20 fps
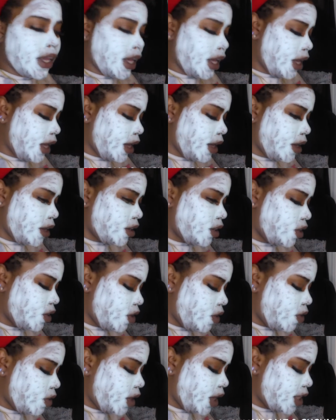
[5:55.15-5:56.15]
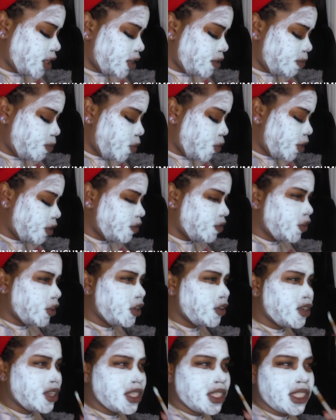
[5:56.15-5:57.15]
And, you know, it's important for
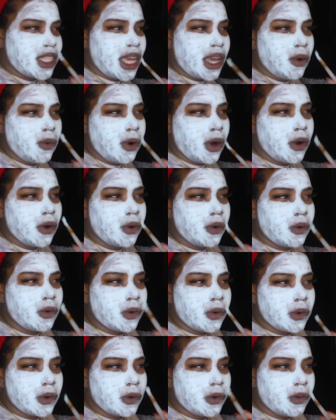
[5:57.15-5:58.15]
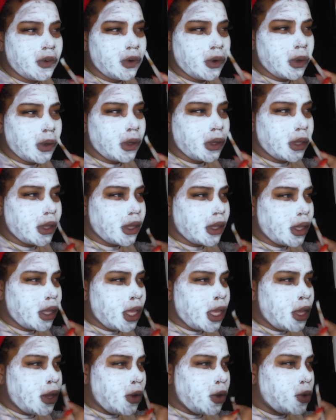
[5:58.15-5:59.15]
you to stay woke.
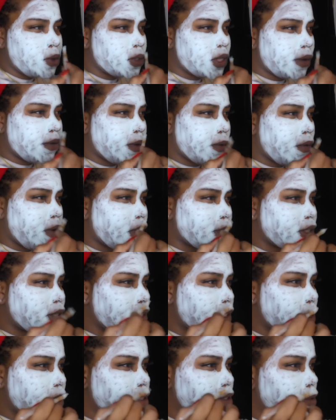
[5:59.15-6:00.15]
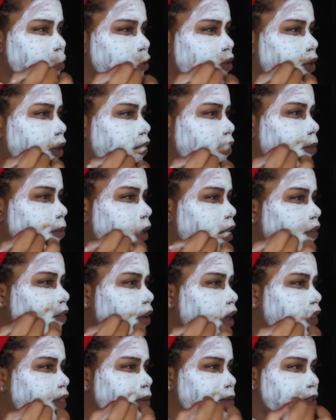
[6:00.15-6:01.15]
Who's ever watching this, whoever may
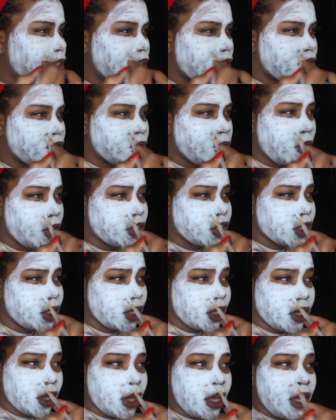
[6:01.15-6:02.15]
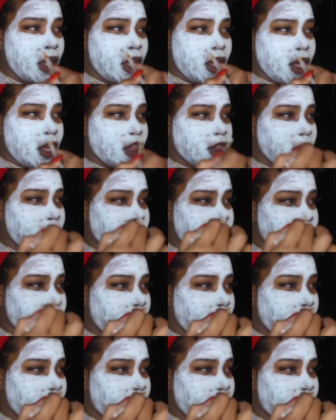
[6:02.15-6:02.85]
find themselves watching this